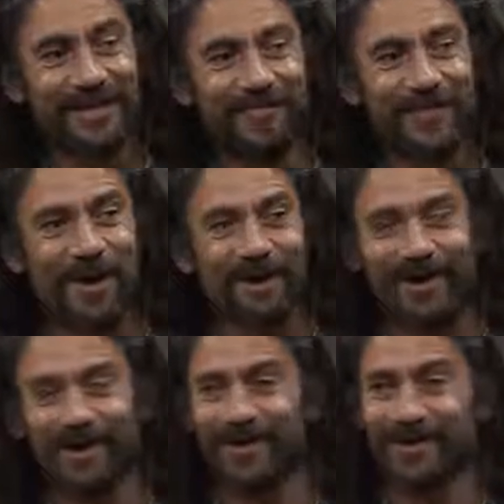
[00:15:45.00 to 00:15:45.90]
Well,
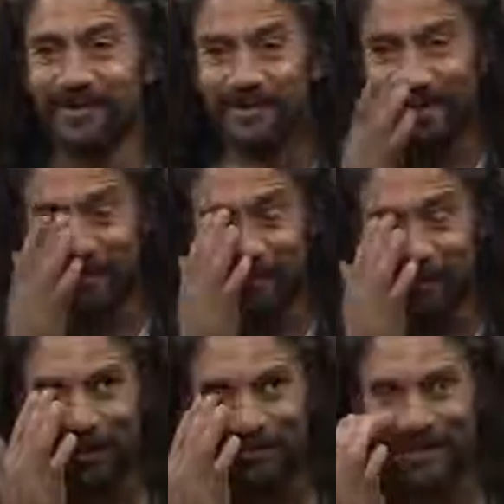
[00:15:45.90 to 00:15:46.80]
yeah. When you live
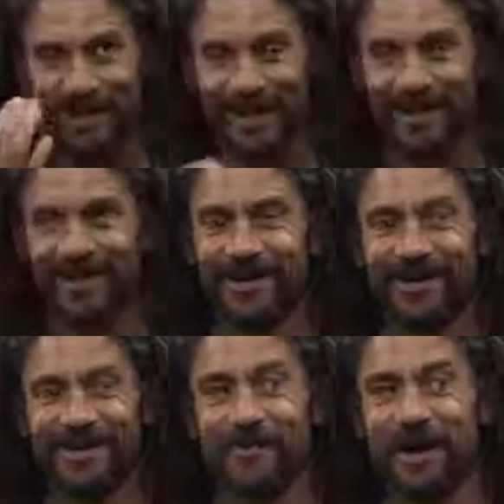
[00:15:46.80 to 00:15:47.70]
across the
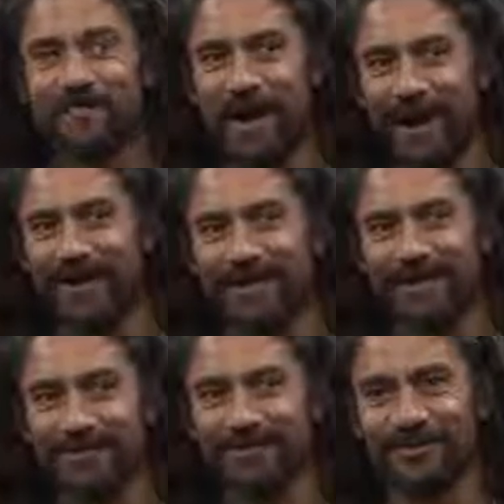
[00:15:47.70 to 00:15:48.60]
main party
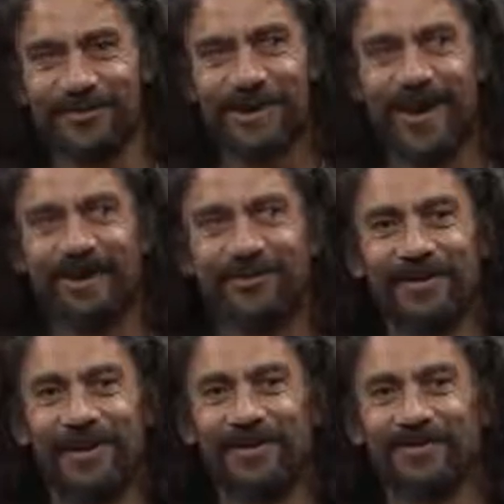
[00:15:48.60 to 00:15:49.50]
centre of
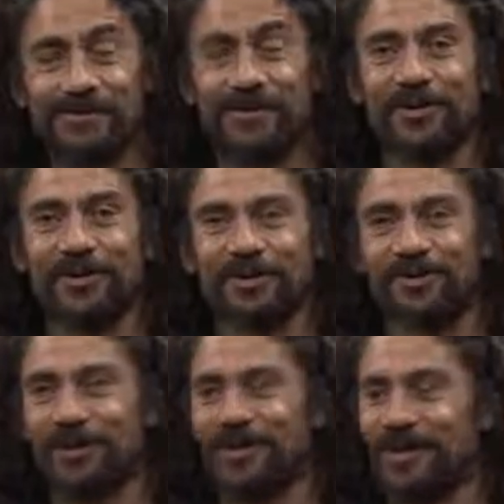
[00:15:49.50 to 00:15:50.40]
town, straight across the
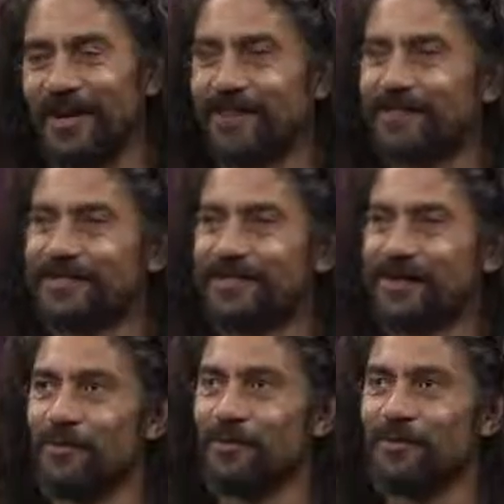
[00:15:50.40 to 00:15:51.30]
road, yeah,
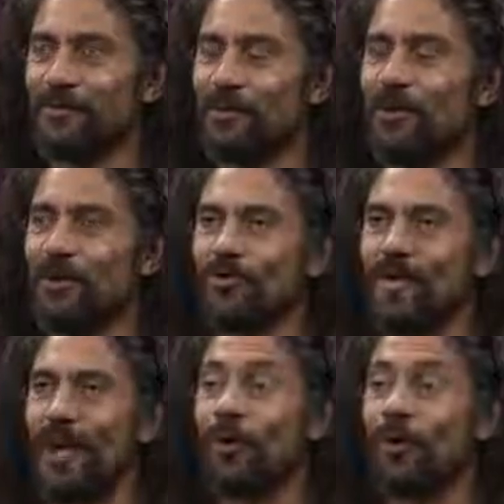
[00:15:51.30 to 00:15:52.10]
I wouldn't call it that